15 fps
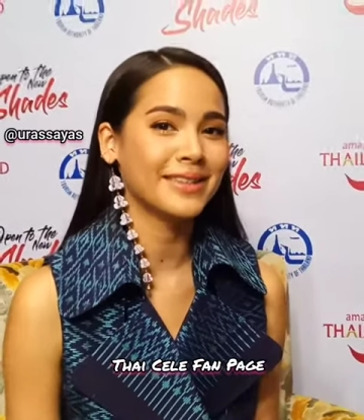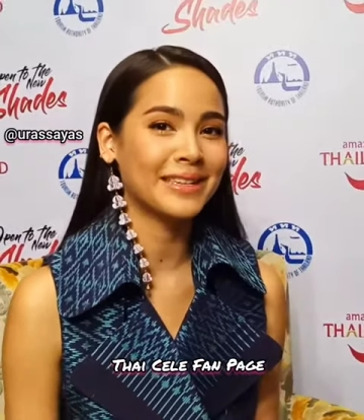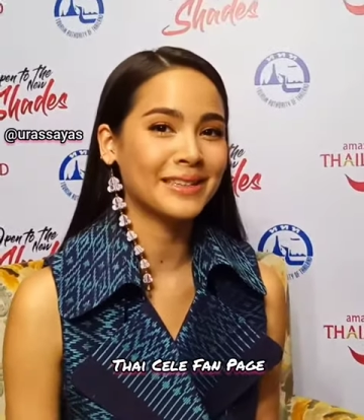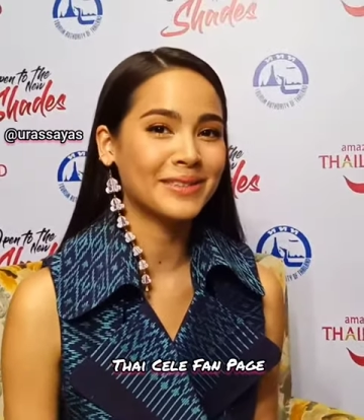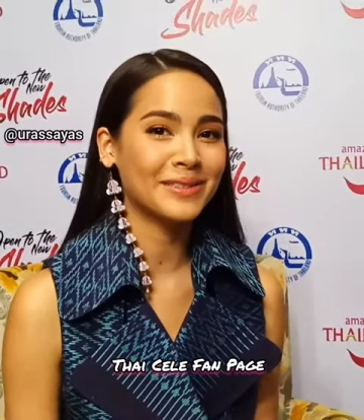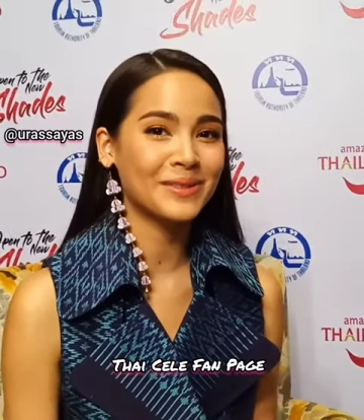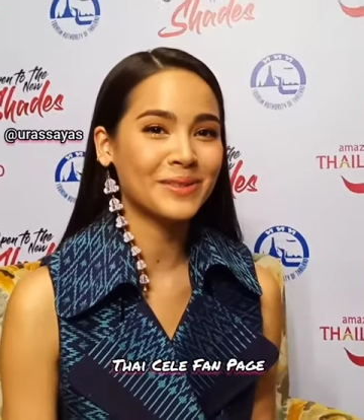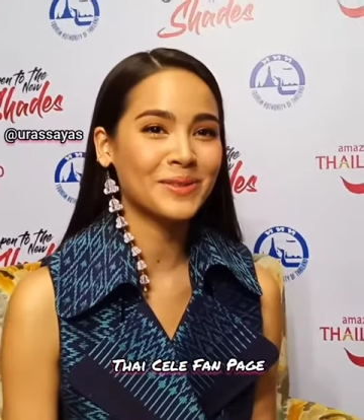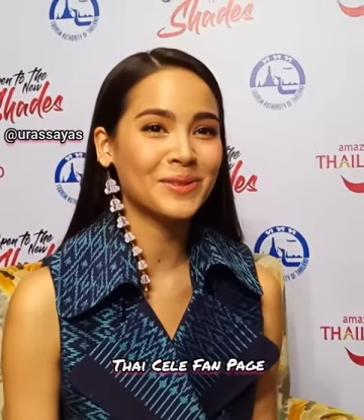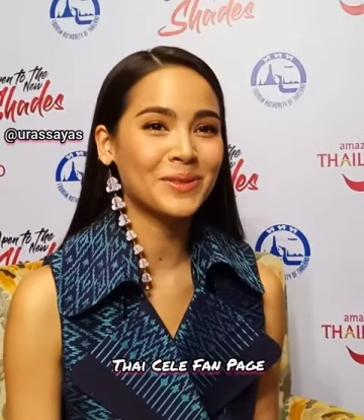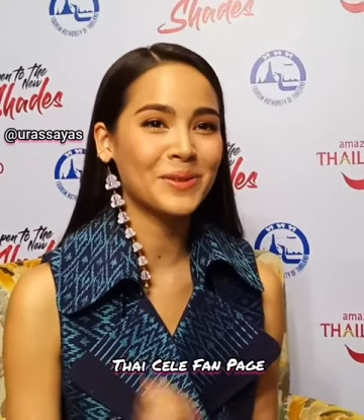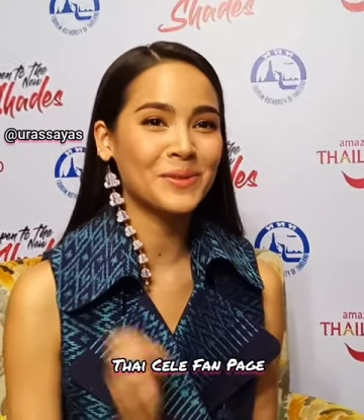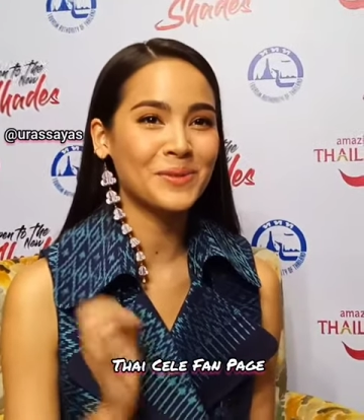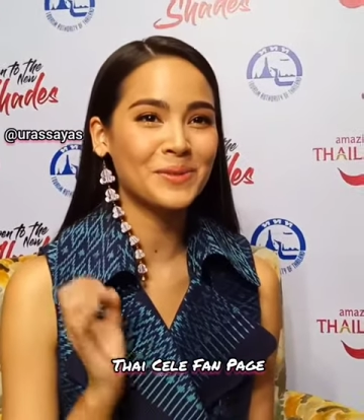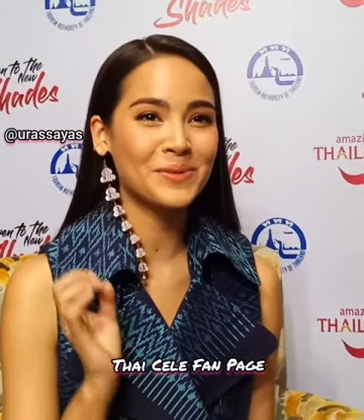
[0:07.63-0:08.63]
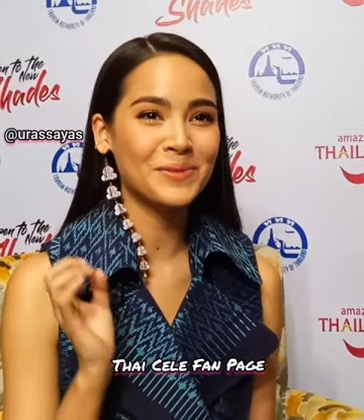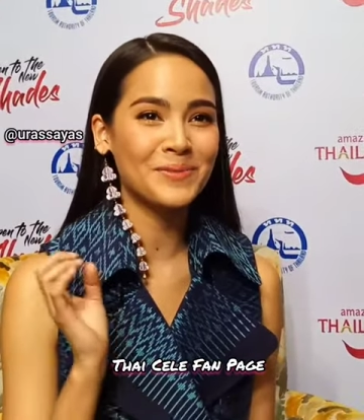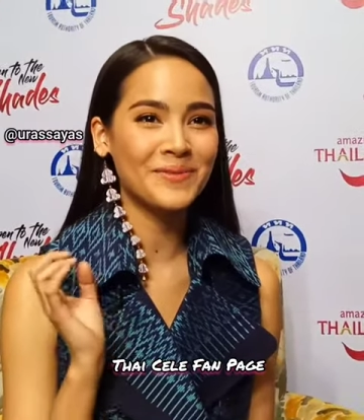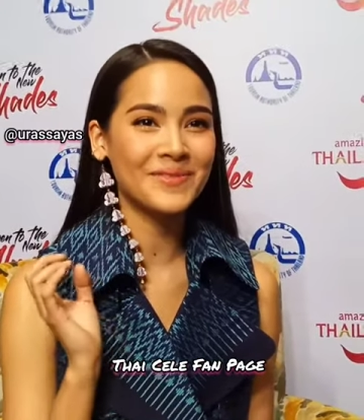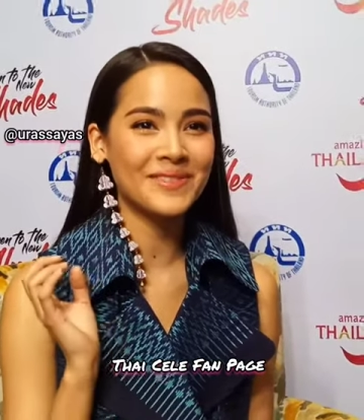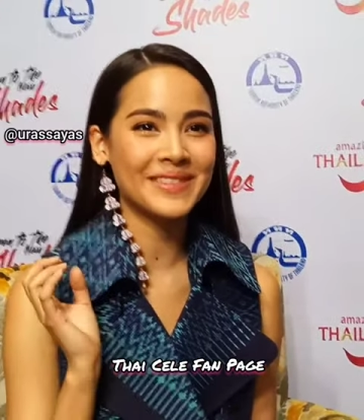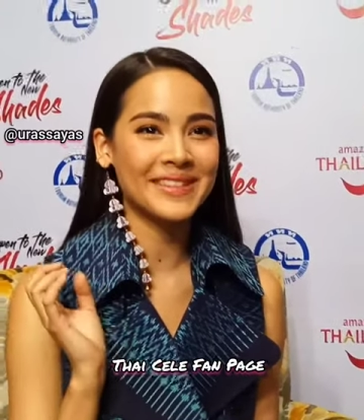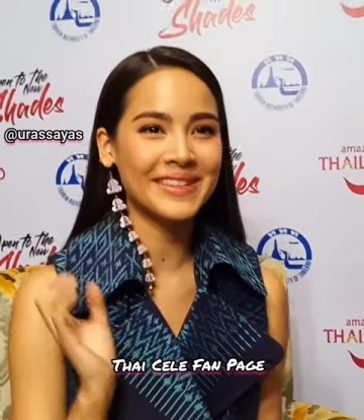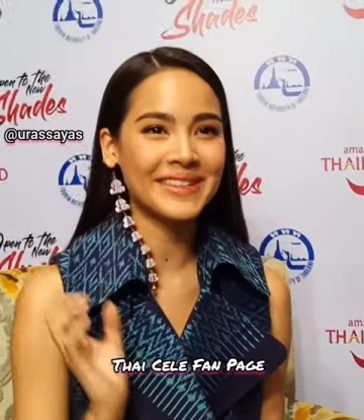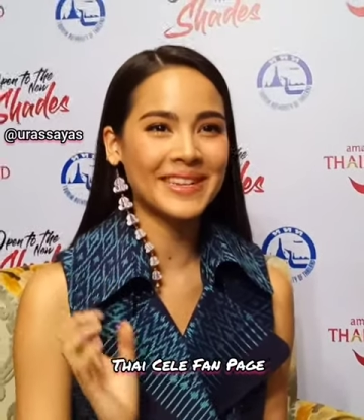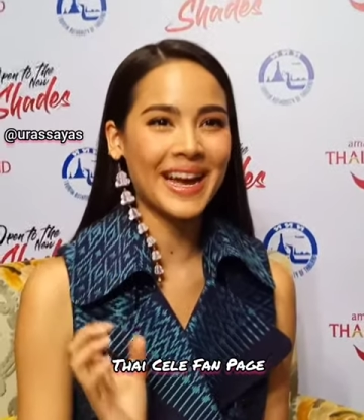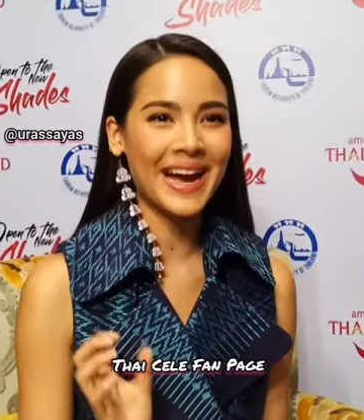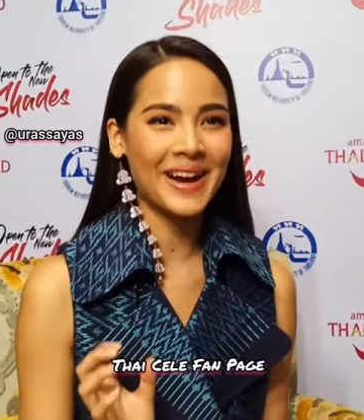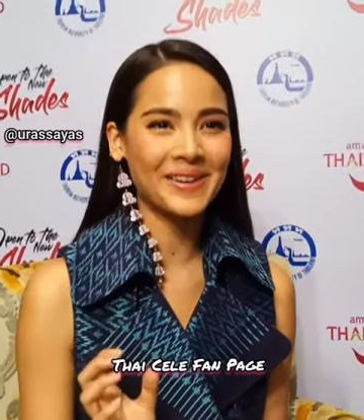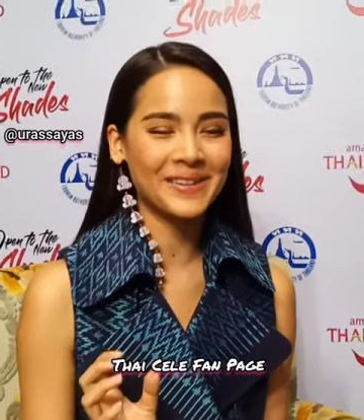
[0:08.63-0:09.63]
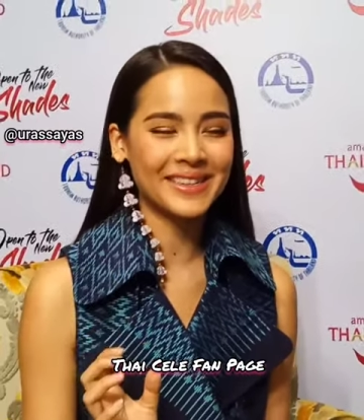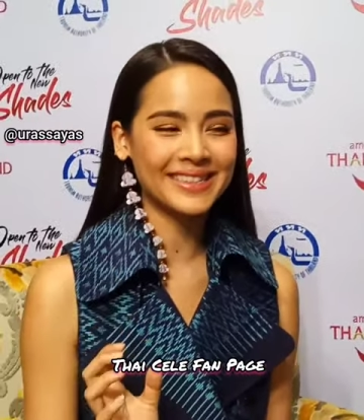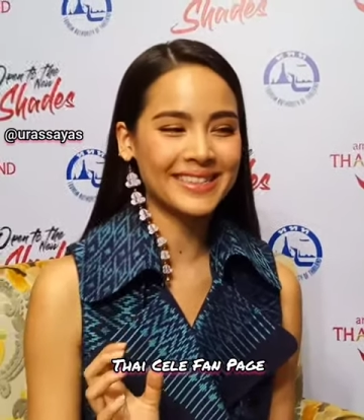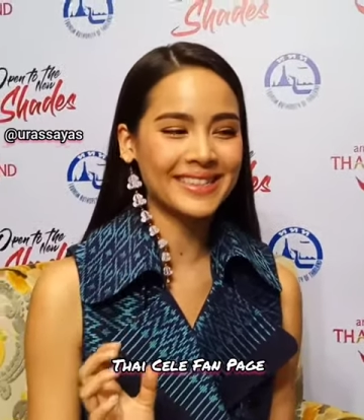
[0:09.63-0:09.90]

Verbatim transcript: like so little hours.